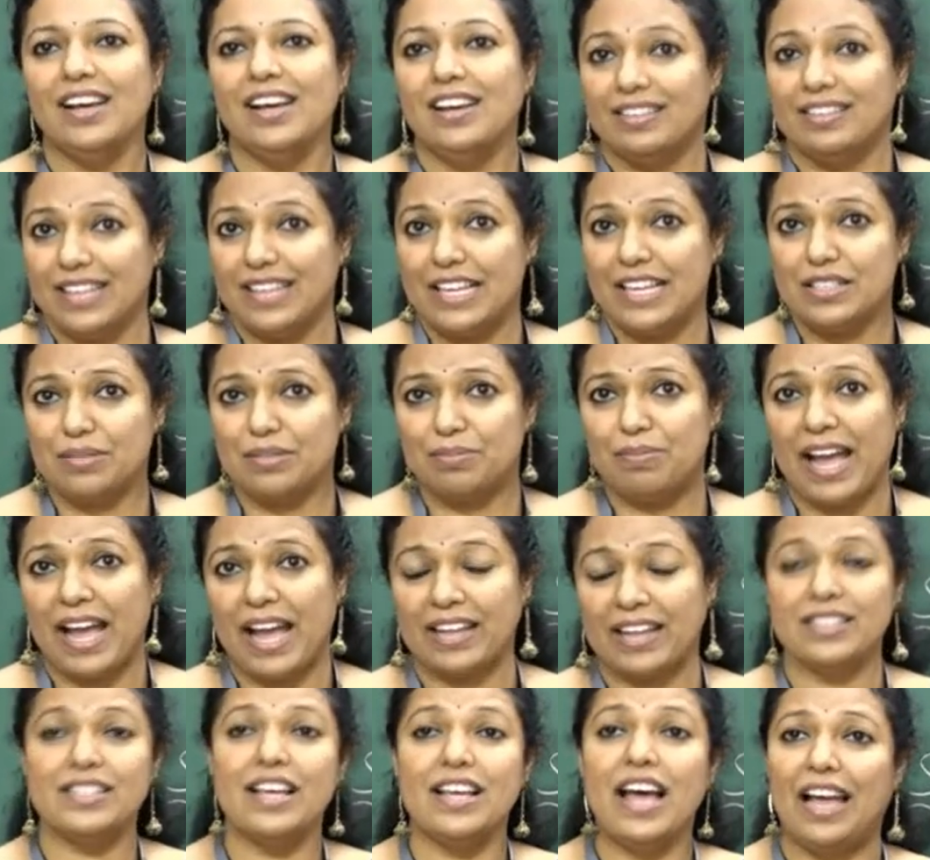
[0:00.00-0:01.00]
These
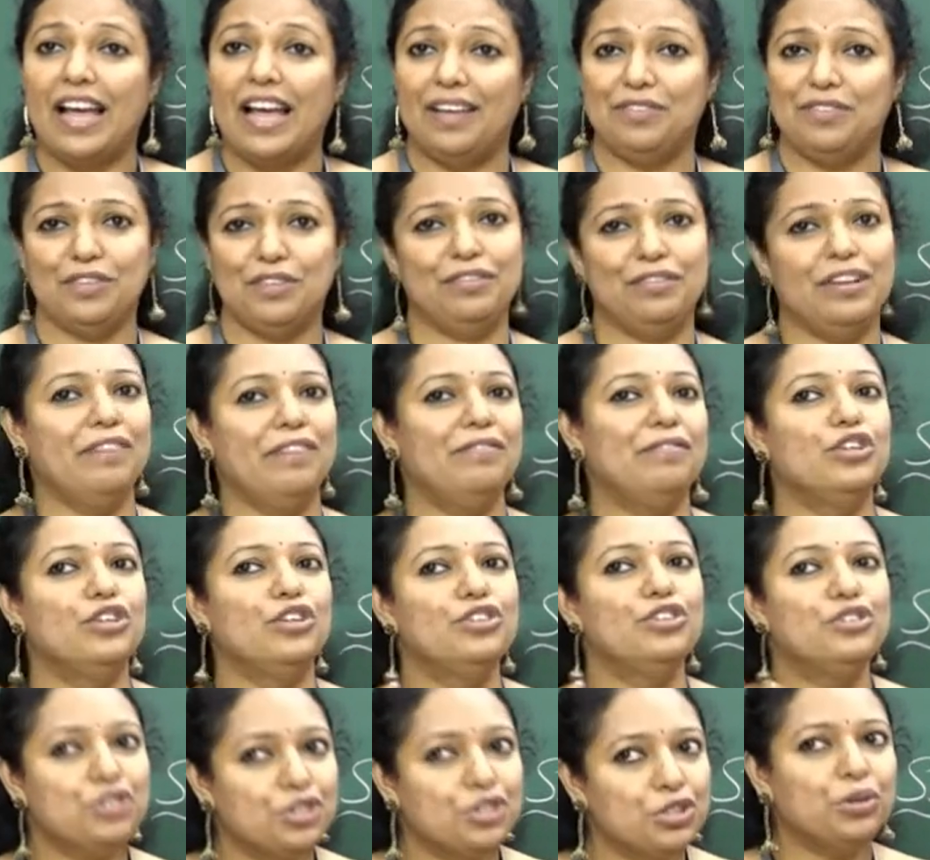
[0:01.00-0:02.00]
banks have to fulfill
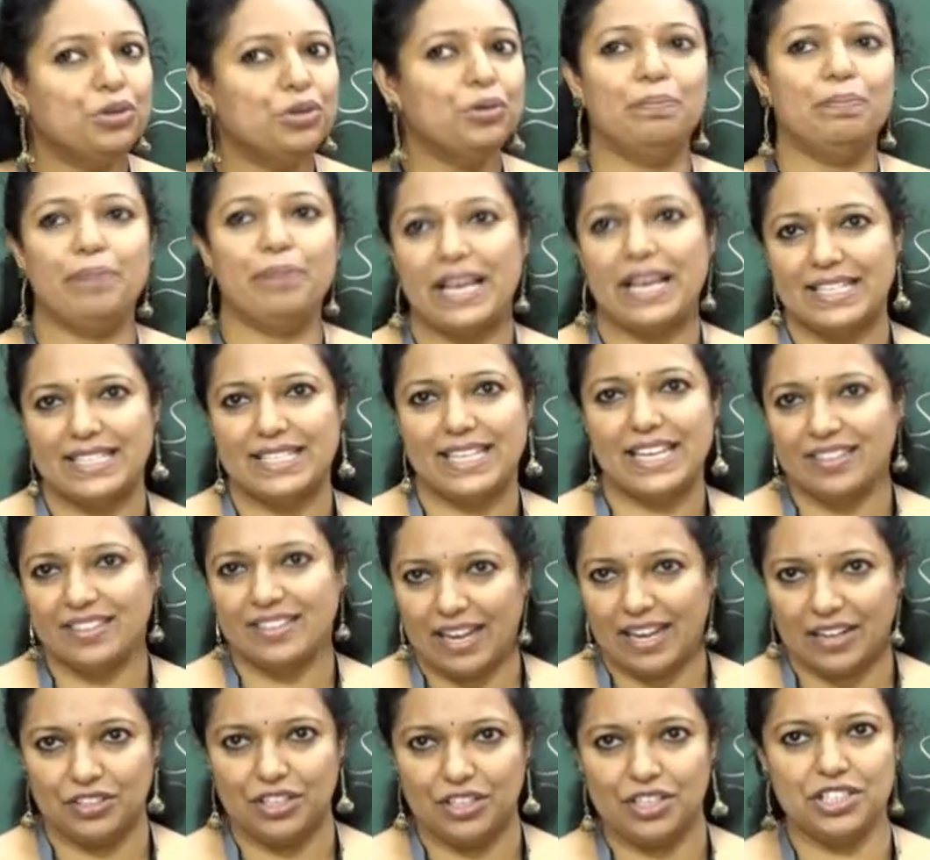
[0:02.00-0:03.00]
two basic
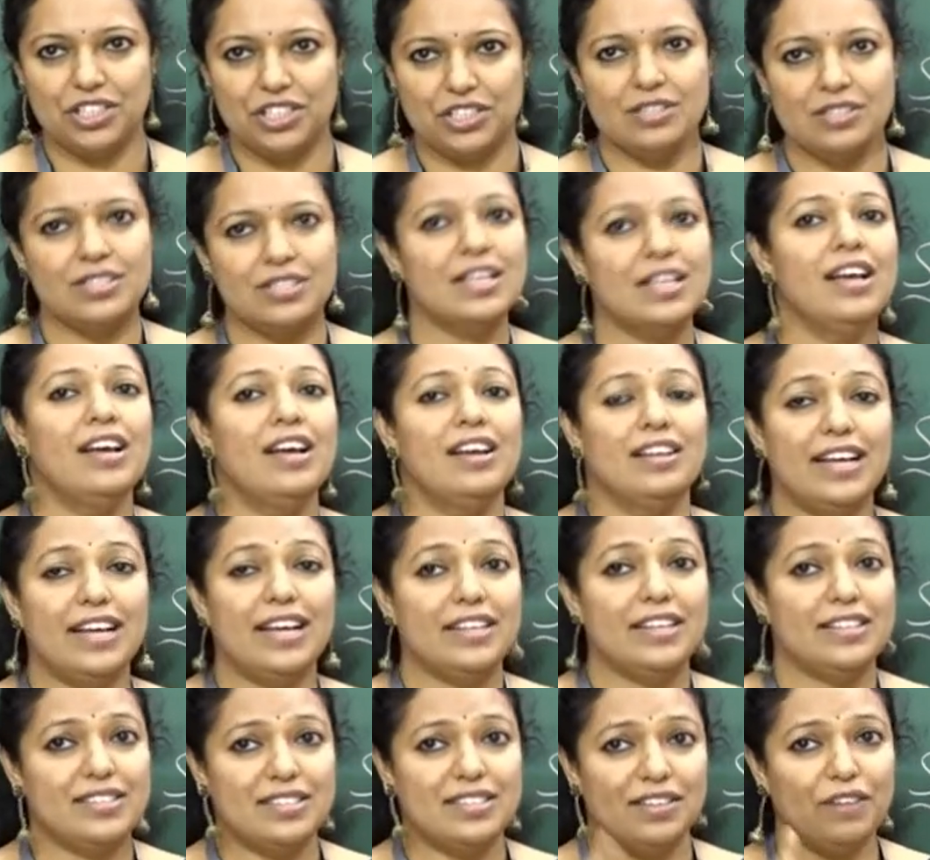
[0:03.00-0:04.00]
conditions. That
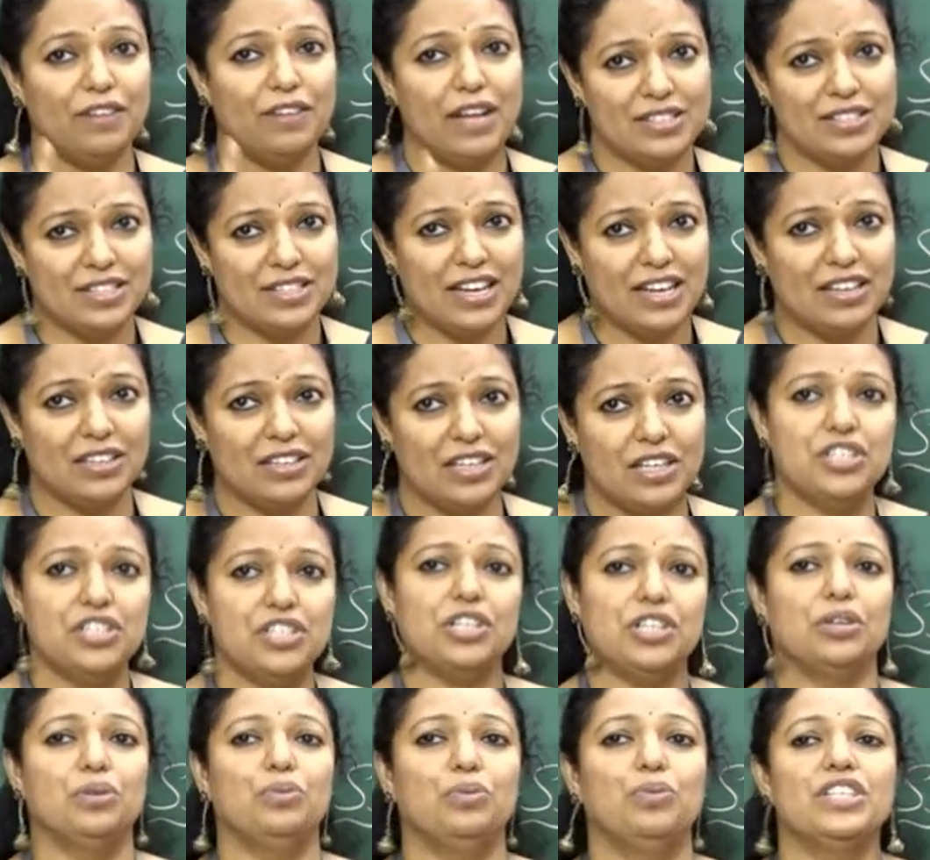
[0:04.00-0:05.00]
is the first
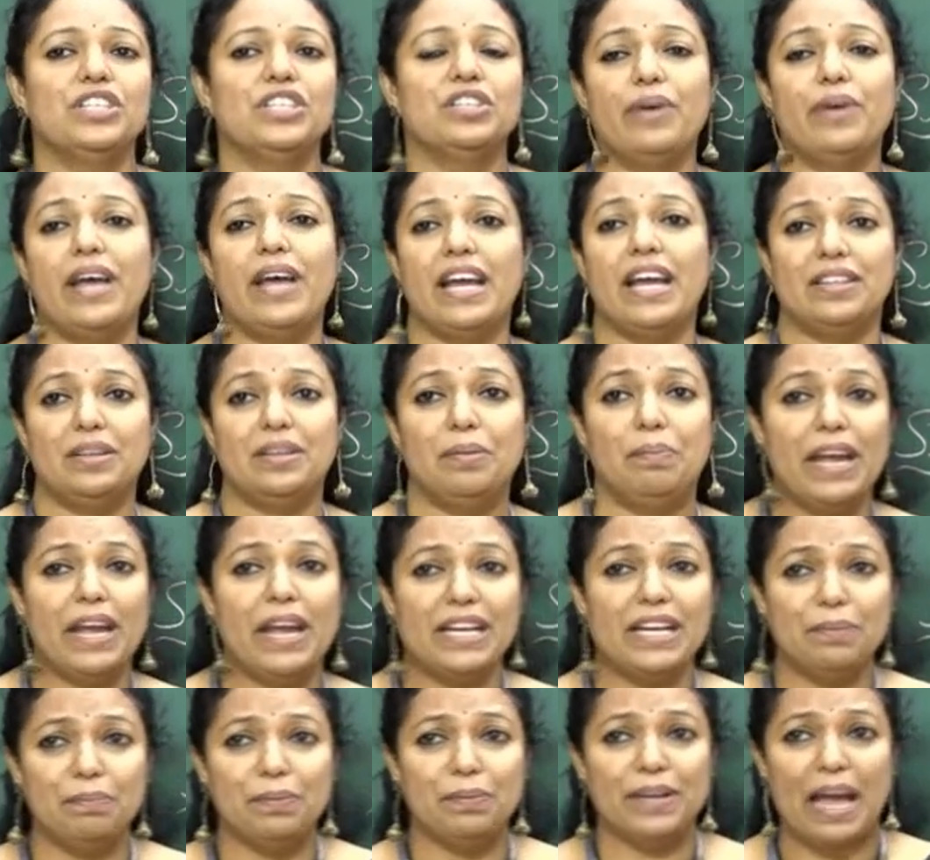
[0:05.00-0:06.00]
condition, where the
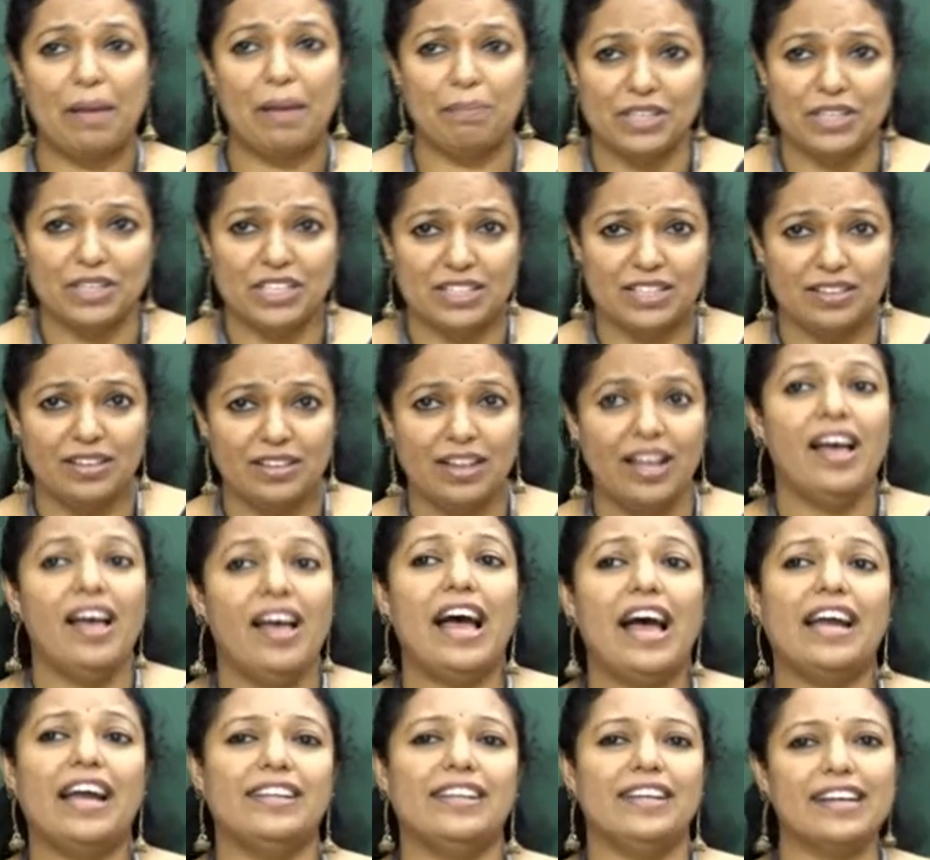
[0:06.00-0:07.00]
paid-up capital
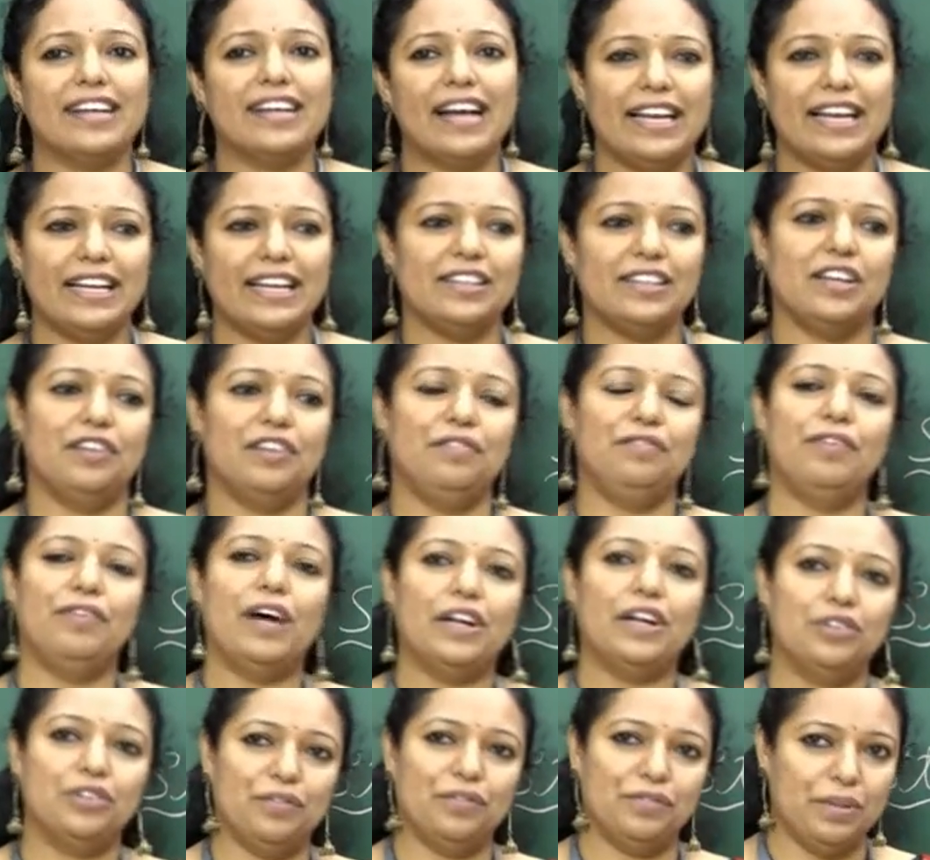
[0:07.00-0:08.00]
and the collected
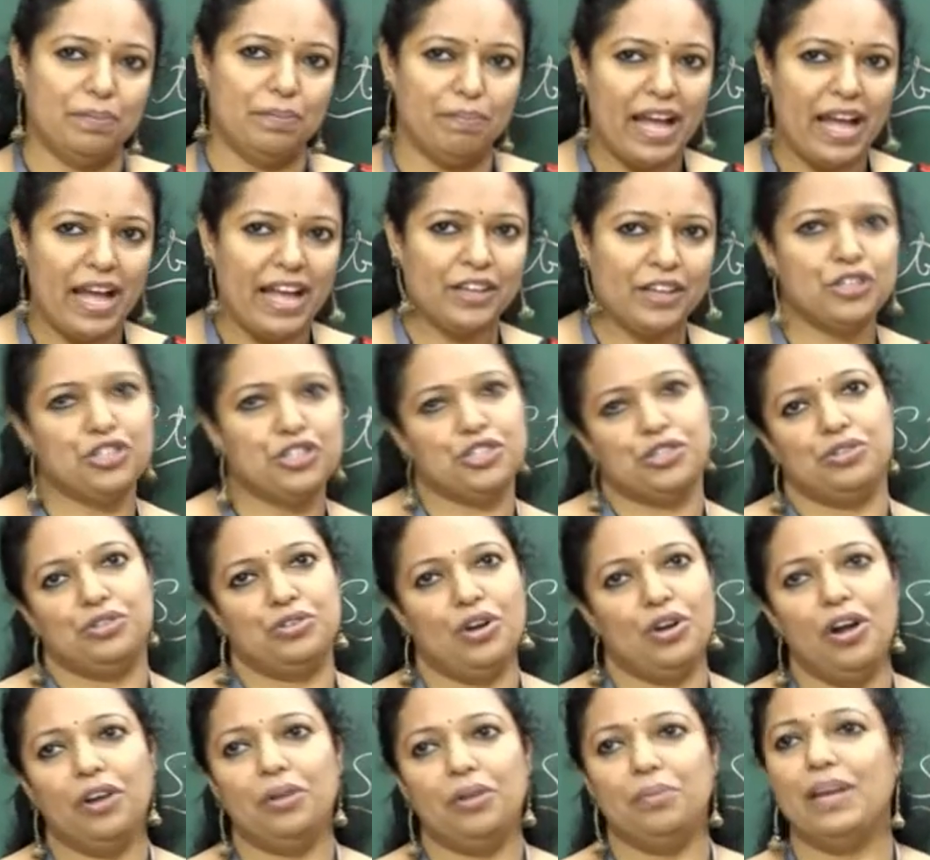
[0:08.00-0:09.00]
fund of the bank should
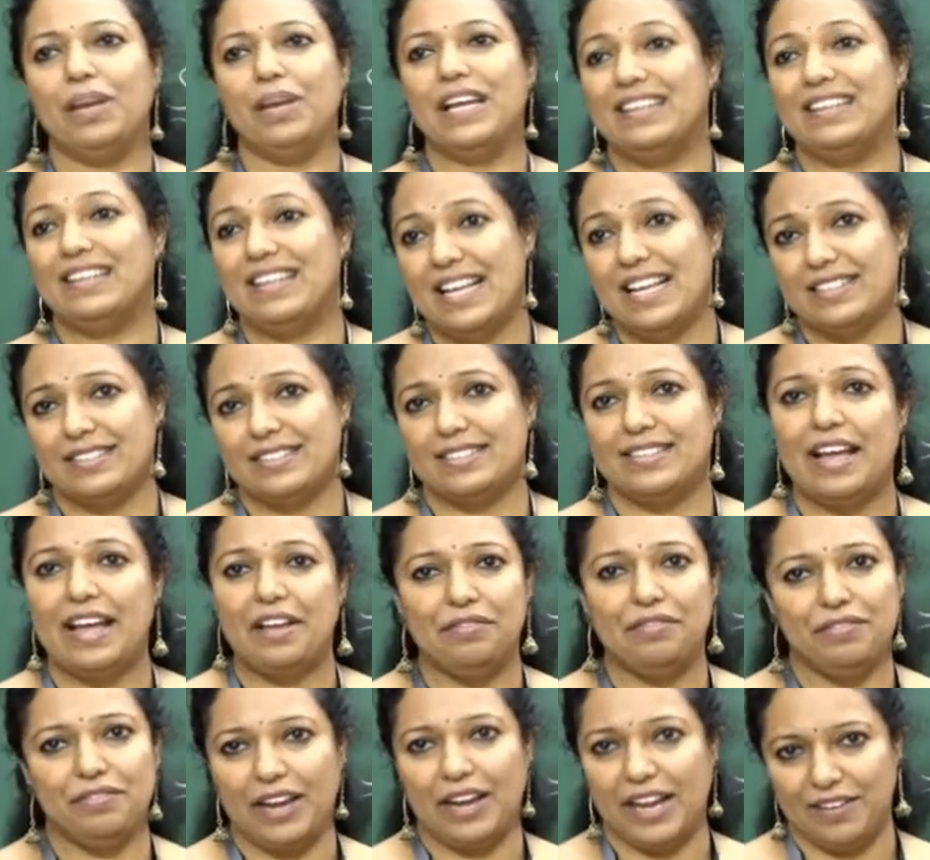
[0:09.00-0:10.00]
not be less than
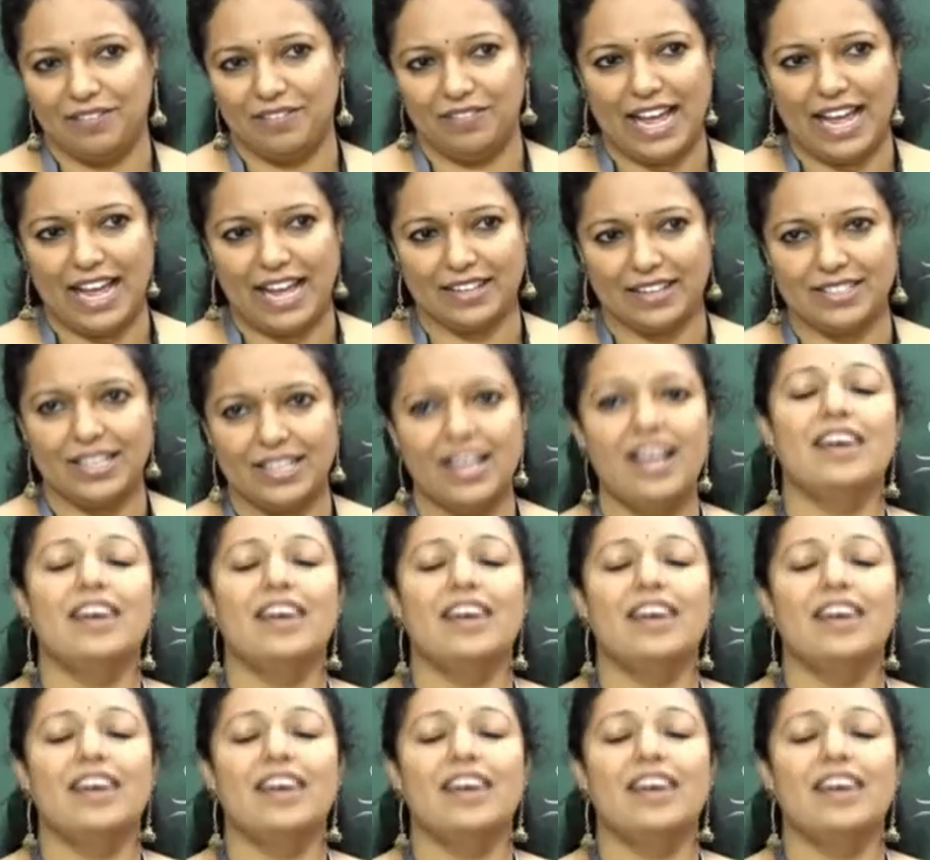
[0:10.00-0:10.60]
5 lakhs.